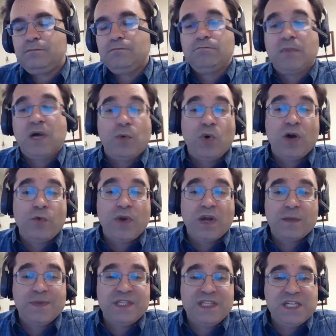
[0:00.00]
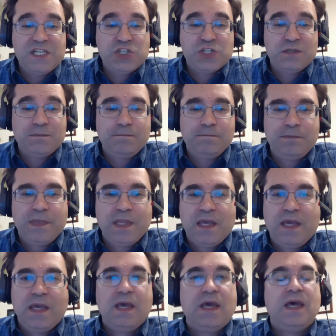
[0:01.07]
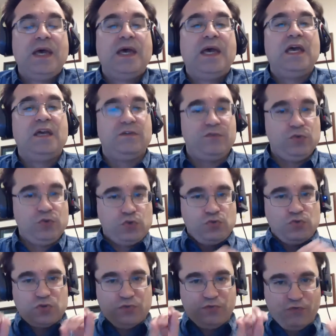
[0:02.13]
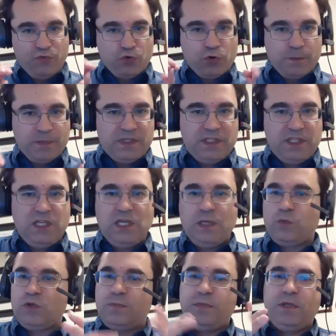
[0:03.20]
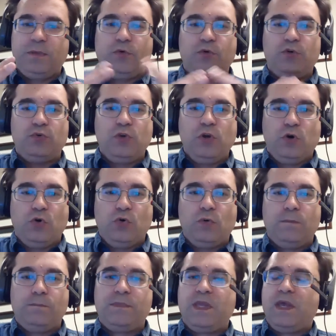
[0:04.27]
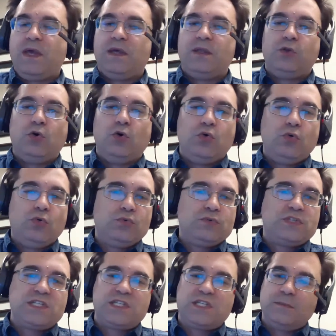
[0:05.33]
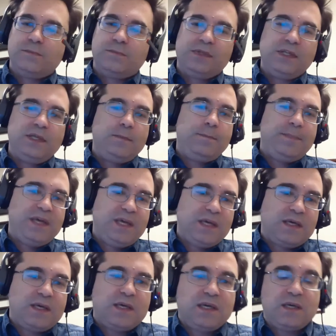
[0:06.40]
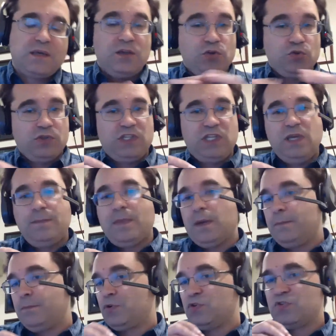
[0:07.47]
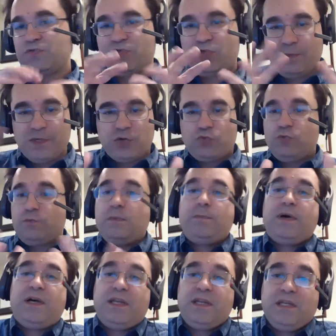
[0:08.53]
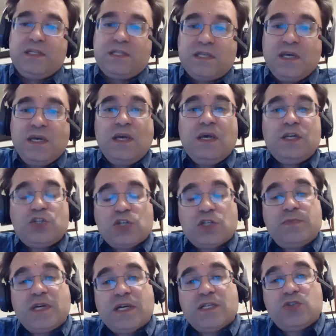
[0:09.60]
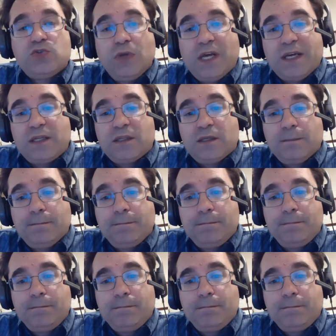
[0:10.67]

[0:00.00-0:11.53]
My one recommendation, if you choose to form a team with people you know, don't simply pick your team members from a group of buddies just because you like them.